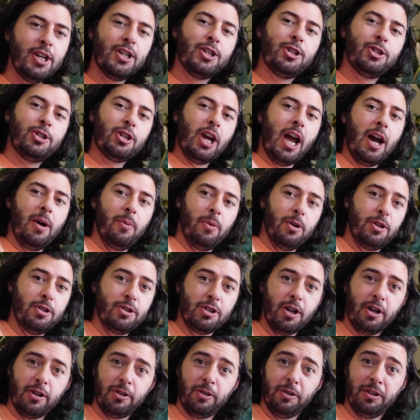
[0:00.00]
shower
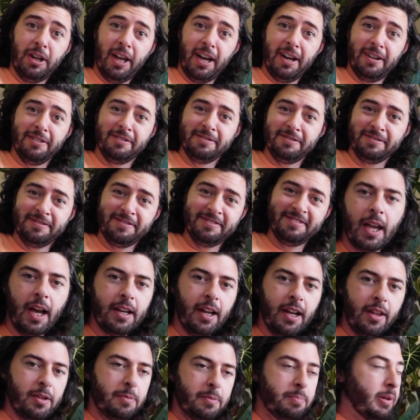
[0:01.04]
jungle now.
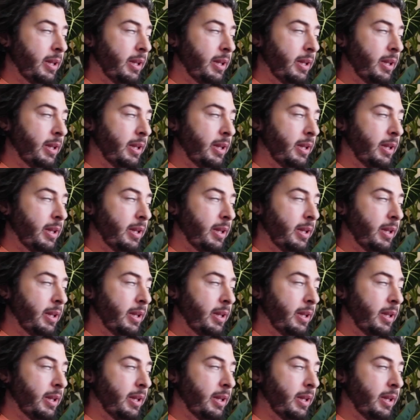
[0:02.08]
Another